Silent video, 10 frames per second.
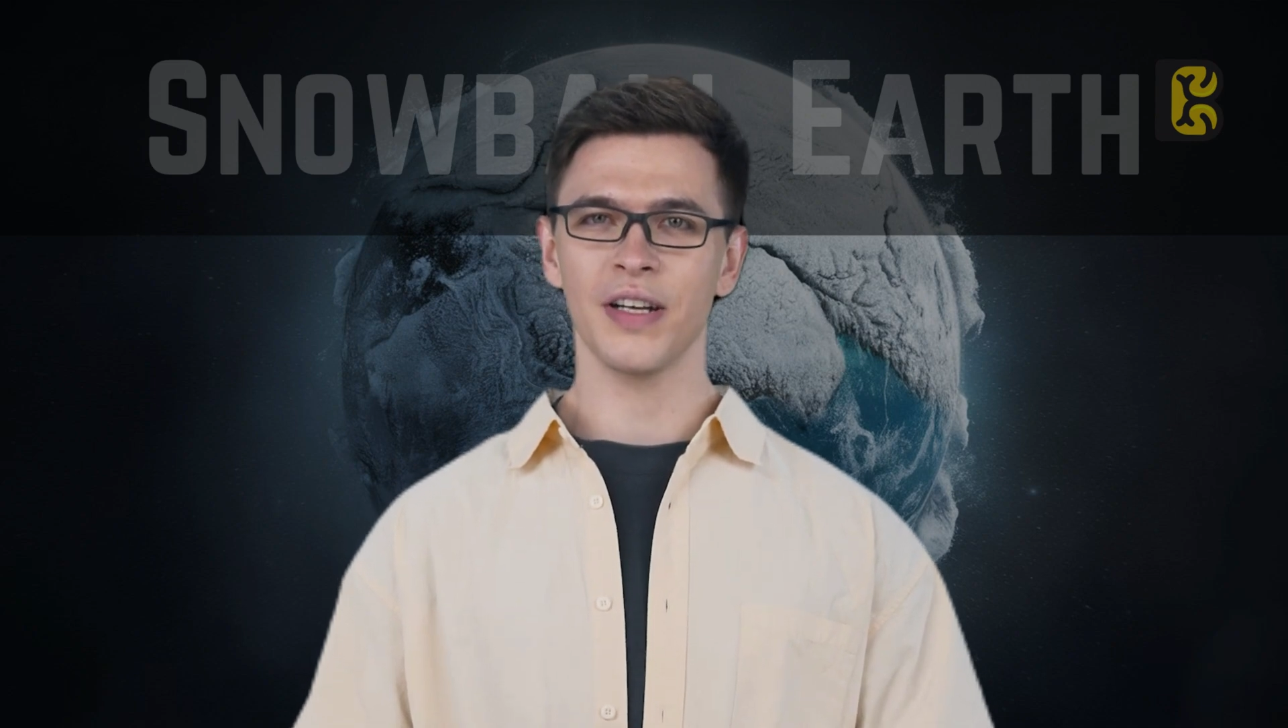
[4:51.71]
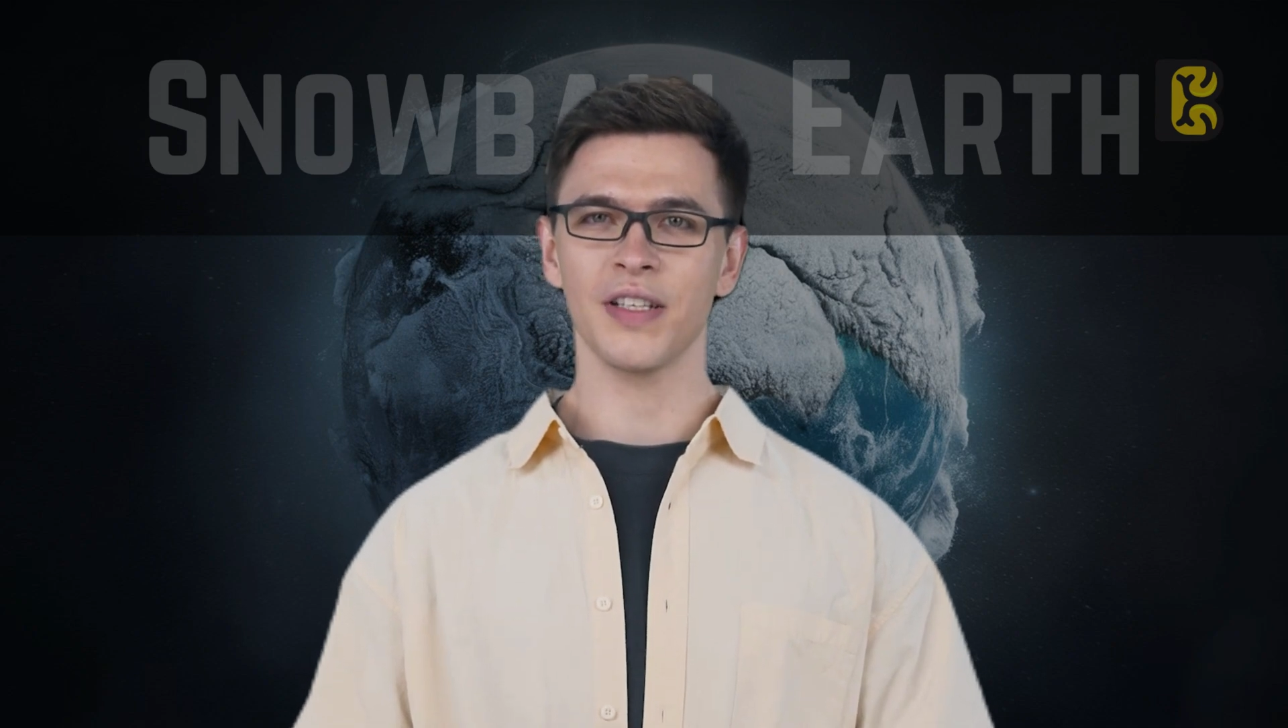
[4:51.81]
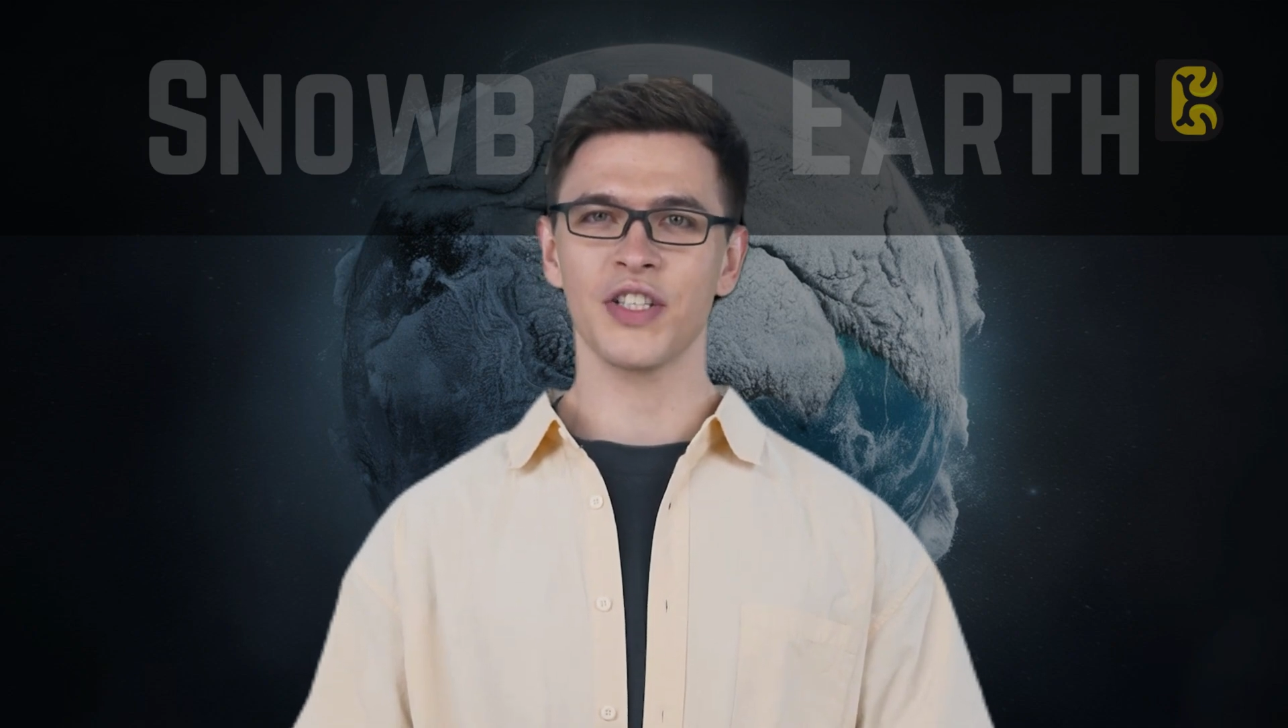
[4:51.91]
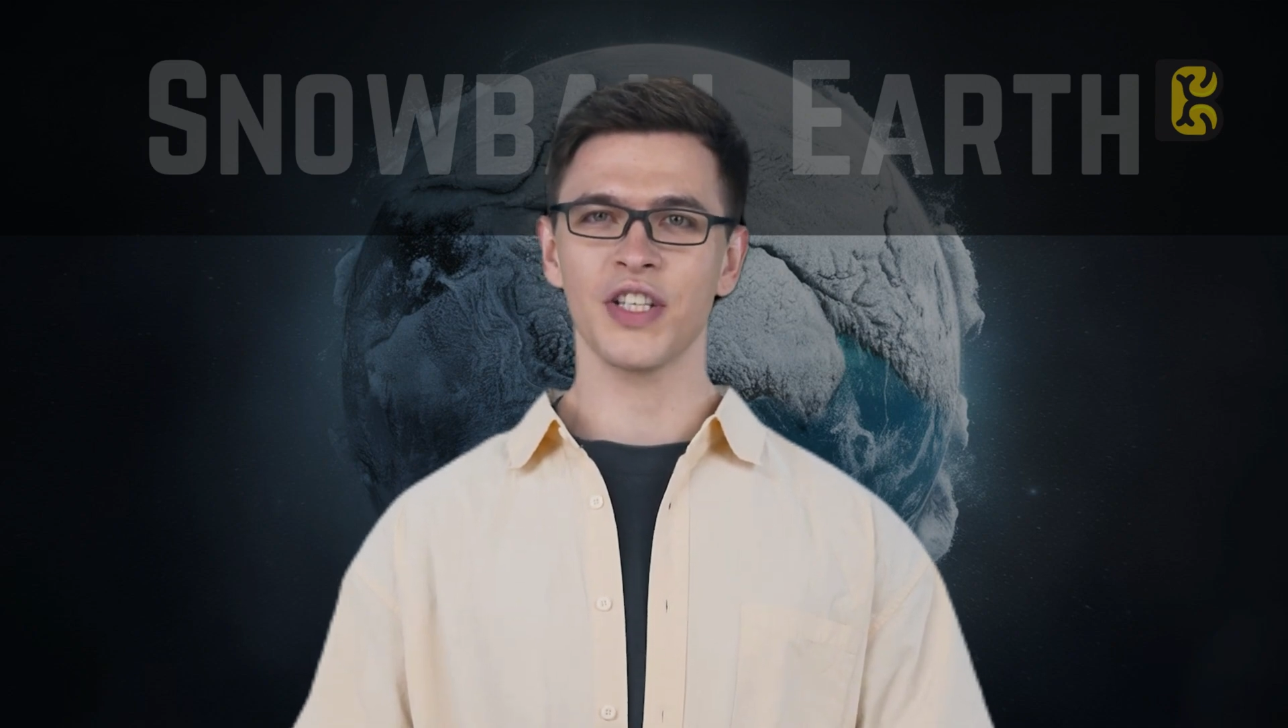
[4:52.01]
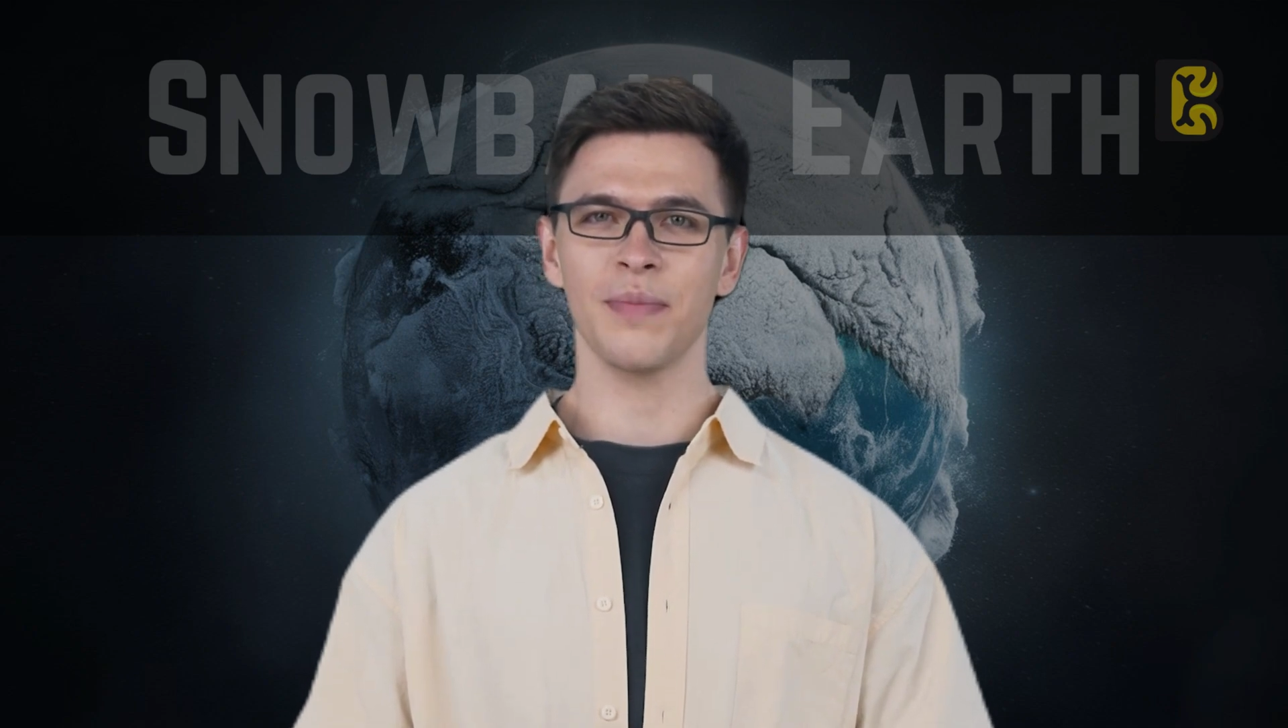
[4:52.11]
on
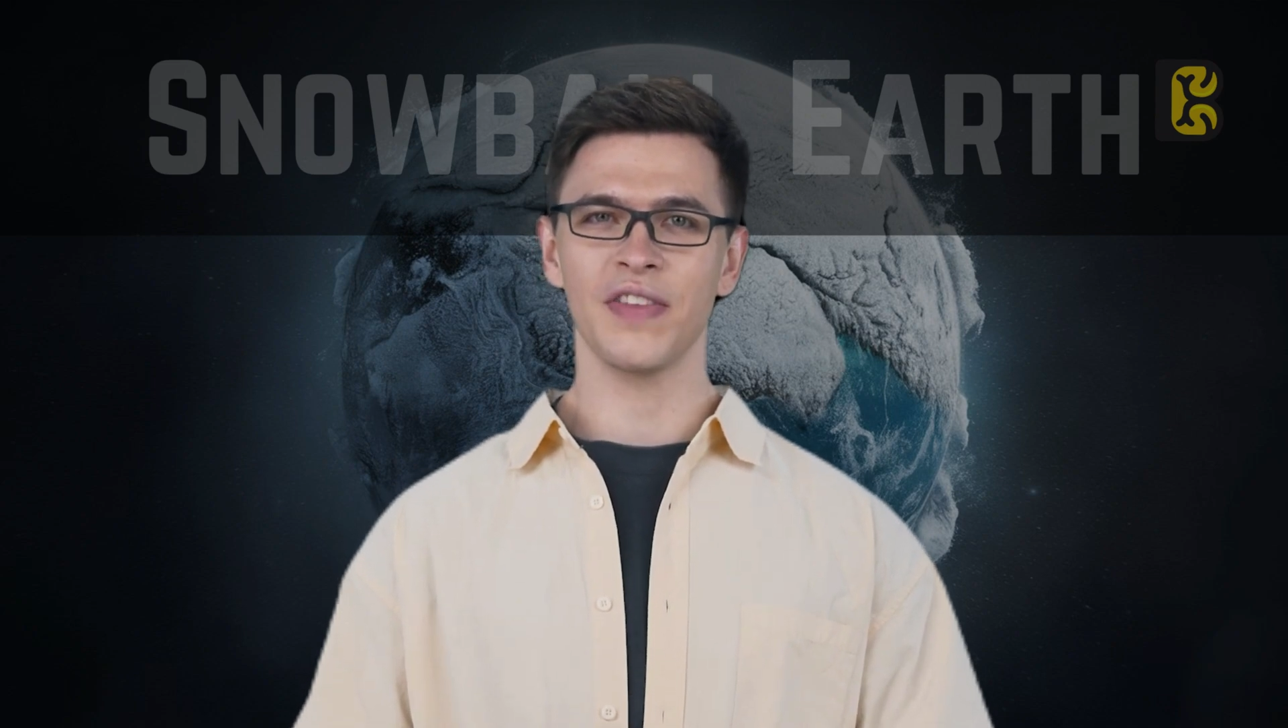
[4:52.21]
a ship